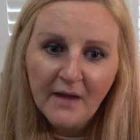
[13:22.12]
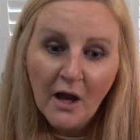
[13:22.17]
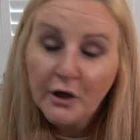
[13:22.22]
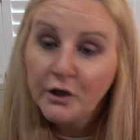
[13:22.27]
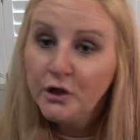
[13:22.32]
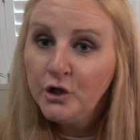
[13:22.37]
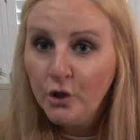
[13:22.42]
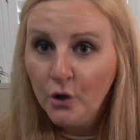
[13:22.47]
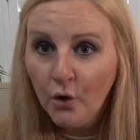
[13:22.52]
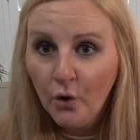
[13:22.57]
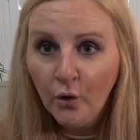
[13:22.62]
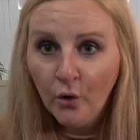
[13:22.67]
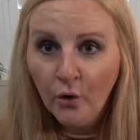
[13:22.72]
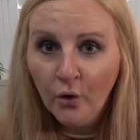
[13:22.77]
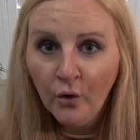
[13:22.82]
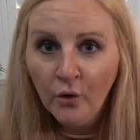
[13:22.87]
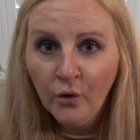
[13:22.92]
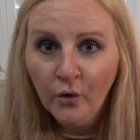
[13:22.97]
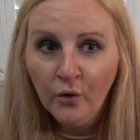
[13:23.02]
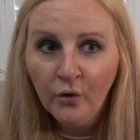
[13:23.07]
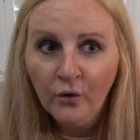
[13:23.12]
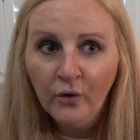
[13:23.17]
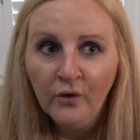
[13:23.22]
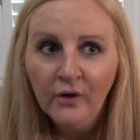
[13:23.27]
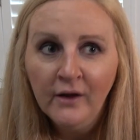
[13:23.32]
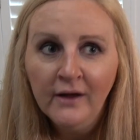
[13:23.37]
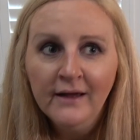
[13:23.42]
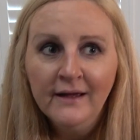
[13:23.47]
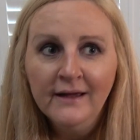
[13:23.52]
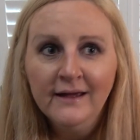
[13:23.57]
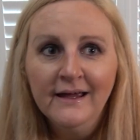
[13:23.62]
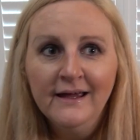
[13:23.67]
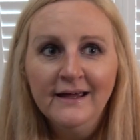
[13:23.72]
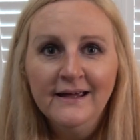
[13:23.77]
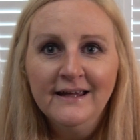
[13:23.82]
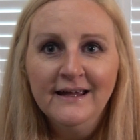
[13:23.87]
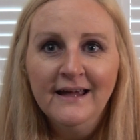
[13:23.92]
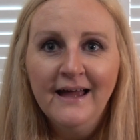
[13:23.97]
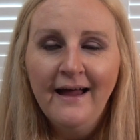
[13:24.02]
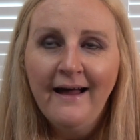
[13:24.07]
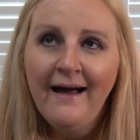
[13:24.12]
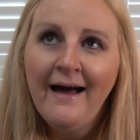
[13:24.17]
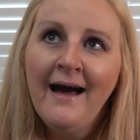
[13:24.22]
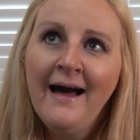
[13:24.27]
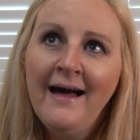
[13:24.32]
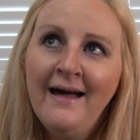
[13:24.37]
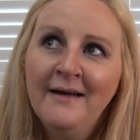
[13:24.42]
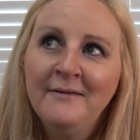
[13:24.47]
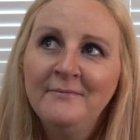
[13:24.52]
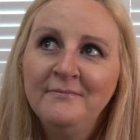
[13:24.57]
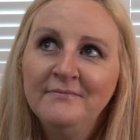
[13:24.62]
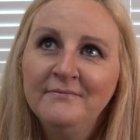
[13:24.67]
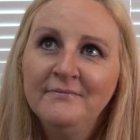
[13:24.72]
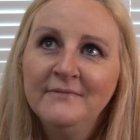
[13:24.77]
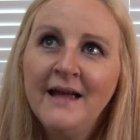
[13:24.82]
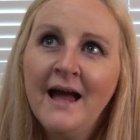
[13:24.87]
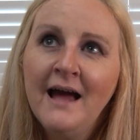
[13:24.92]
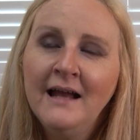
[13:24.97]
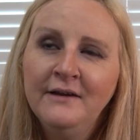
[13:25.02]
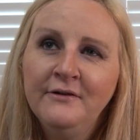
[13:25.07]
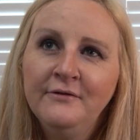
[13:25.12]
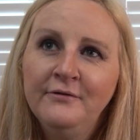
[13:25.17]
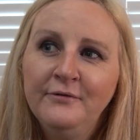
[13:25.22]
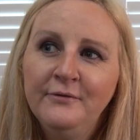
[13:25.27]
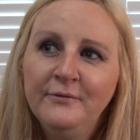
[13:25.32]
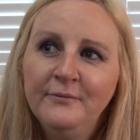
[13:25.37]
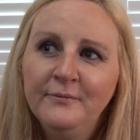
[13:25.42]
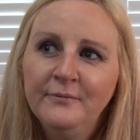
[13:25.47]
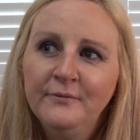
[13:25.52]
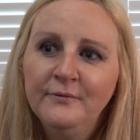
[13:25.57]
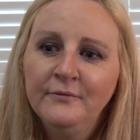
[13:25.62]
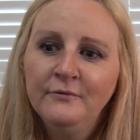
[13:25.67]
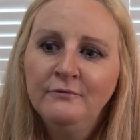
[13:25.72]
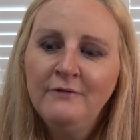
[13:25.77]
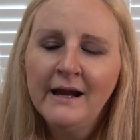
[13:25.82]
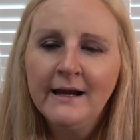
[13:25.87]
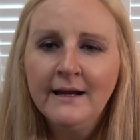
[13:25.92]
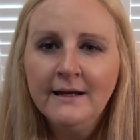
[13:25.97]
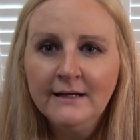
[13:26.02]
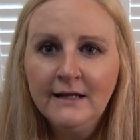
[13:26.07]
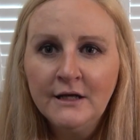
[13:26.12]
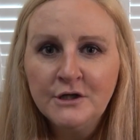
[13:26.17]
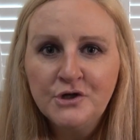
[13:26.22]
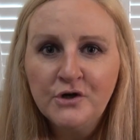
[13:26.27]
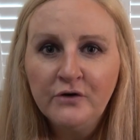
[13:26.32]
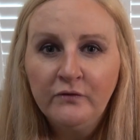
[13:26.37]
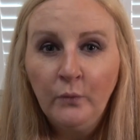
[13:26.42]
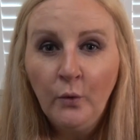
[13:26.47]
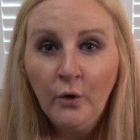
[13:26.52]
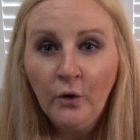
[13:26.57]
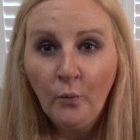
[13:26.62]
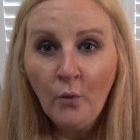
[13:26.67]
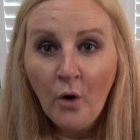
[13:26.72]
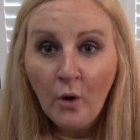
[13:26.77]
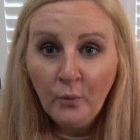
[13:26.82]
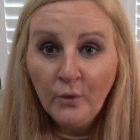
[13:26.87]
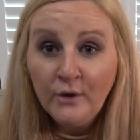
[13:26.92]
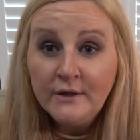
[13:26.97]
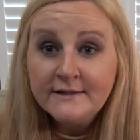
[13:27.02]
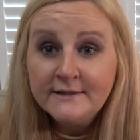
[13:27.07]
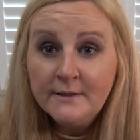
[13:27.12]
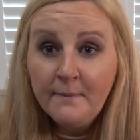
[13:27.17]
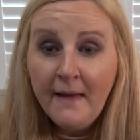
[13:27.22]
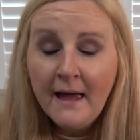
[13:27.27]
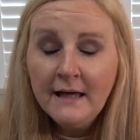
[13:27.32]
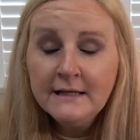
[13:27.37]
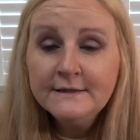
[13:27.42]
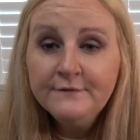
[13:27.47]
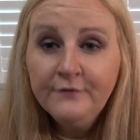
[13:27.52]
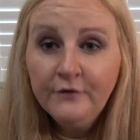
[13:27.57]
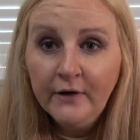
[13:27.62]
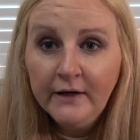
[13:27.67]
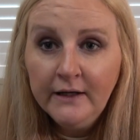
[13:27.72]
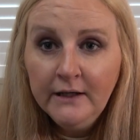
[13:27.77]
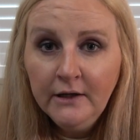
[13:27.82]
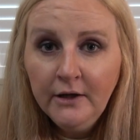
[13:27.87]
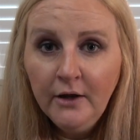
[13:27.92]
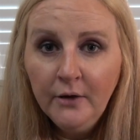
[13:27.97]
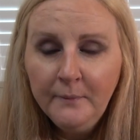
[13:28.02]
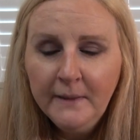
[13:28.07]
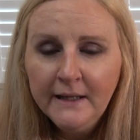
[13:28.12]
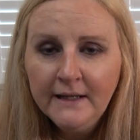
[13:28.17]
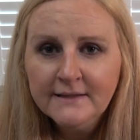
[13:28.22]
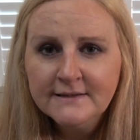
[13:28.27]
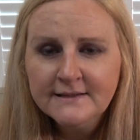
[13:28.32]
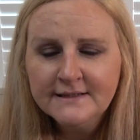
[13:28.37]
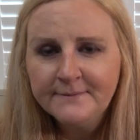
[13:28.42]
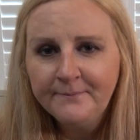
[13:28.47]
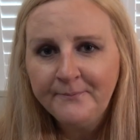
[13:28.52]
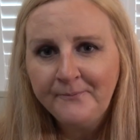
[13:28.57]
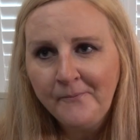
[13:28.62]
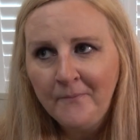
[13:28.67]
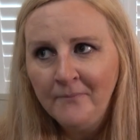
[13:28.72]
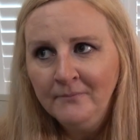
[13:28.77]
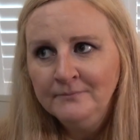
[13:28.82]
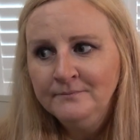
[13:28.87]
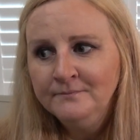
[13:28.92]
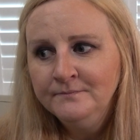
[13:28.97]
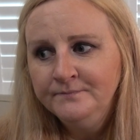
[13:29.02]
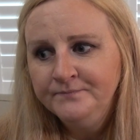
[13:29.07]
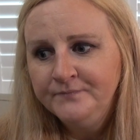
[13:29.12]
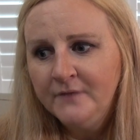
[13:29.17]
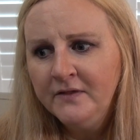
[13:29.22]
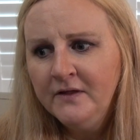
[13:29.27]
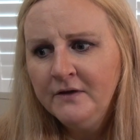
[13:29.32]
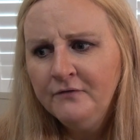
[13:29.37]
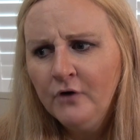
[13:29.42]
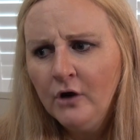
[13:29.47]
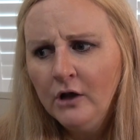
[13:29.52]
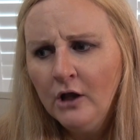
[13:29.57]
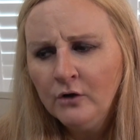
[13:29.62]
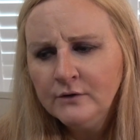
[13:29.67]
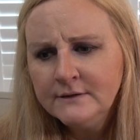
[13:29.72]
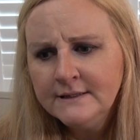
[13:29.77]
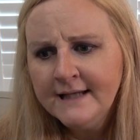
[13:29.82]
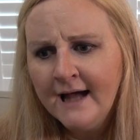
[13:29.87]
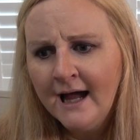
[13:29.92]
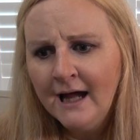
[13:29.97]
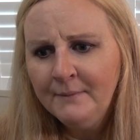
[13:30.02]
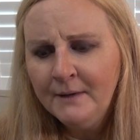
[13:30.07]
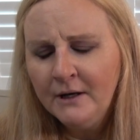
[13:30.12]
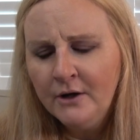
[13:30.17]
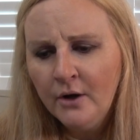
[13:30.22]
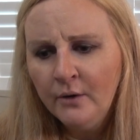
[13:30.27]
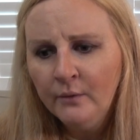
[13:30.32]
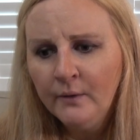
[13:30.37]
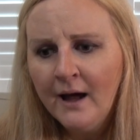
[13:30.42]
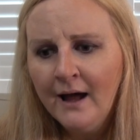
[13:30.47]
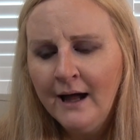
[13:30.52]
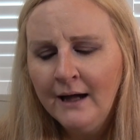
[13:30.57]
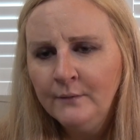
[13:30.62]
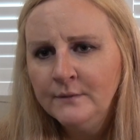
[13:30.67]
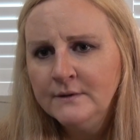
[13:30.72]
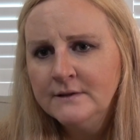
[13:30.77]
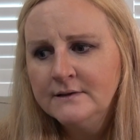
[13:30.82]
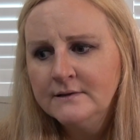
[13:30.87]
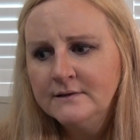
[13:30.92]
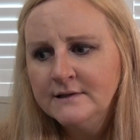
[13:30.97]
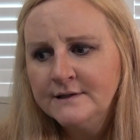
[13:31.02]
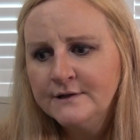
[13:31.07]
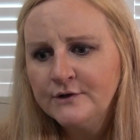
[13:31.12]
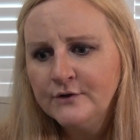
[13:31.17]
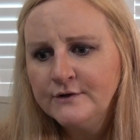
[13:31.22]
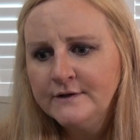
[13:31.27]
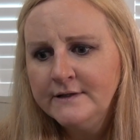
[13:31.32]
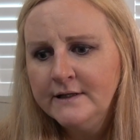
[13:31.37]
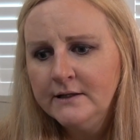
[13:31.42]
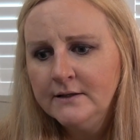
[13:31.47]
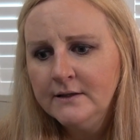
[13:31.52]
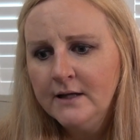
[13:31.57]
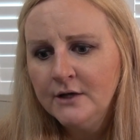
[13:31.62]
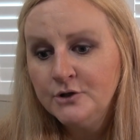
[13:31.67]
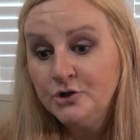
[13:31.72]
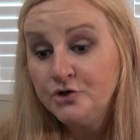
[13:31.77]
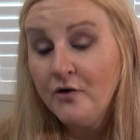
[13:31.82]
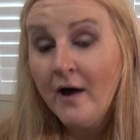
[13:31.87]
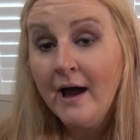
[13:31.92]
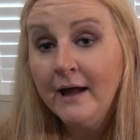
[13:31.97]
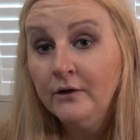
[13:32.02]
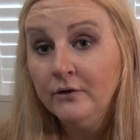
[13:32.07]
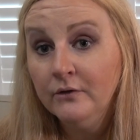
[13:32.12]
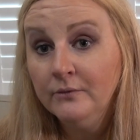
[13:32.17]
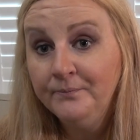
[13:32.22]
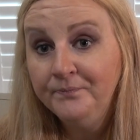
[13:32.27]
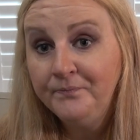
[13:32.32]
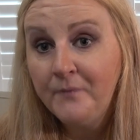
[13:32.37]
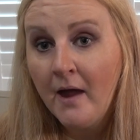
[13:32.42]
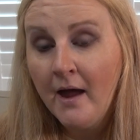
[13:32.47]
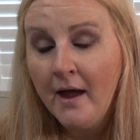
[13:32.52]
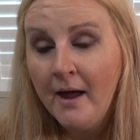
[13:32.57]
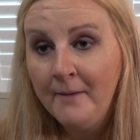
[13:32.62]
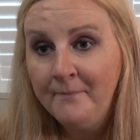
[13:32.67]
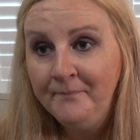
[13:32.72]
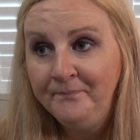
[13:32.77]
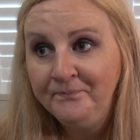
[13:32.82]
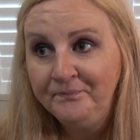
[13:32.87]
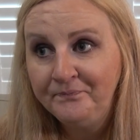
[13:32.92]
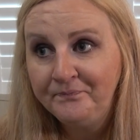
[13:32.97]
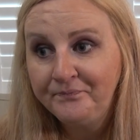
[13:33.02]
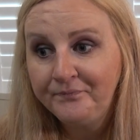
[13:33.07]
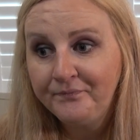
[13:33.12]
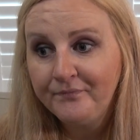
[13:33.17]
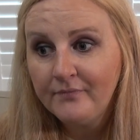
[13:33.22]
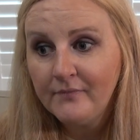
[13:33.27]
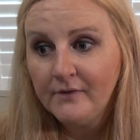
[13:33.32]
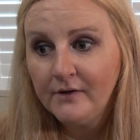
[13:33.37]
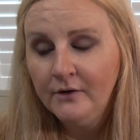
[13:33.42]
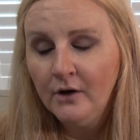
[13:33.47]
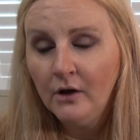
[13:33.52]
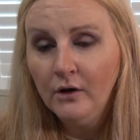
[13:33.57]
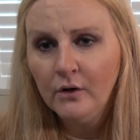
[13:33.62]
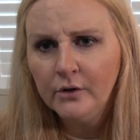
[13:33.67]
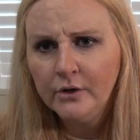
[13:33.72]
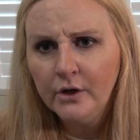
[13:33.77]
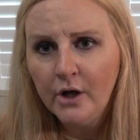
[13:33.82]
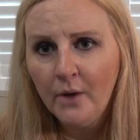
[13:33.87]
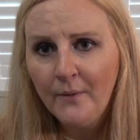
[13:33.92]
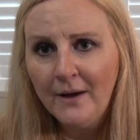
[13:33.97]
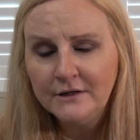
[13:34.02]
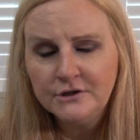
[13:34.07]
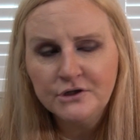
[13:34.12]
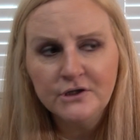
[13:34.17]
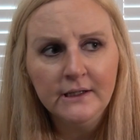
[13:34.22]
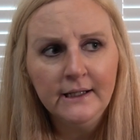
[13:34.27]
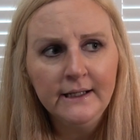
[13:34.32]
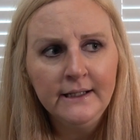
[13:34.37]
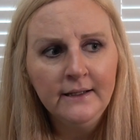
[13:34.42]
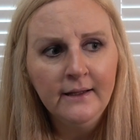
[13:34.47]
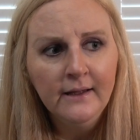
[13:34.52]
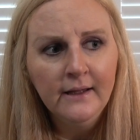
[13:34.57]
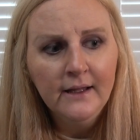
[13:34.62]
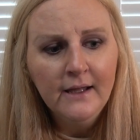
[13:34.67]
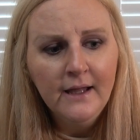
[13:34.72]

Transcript: cure or a kind of recognition of what works the best for it, because I think for a long time, I know I was discussing a trial, not long ago actually,